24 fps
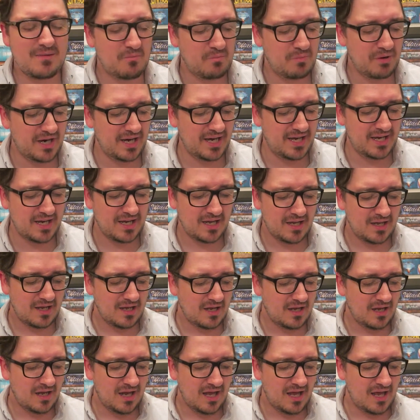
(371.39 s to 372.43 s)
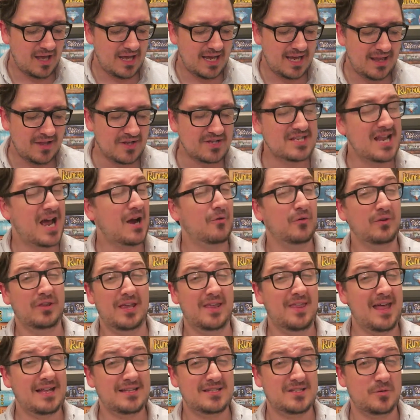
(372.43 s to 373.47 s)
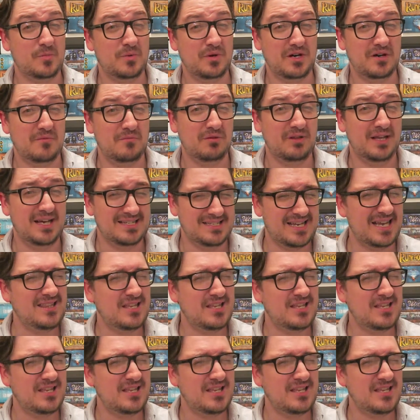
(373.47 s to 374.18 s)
but it's not really that super complex.